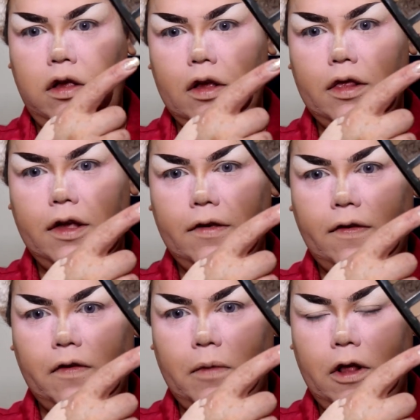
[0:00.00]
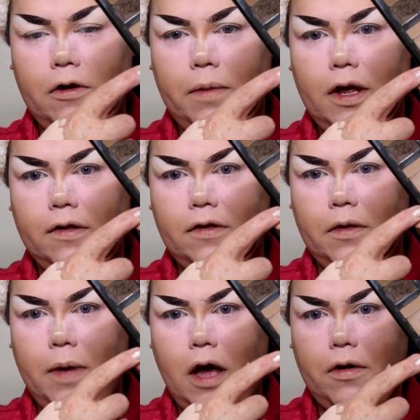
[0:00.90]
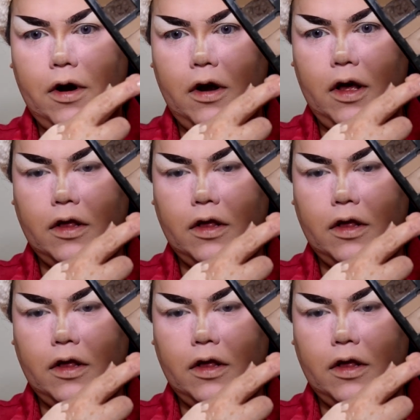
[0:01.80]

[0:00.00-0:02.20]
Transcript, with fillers: These smaller pans are the powder,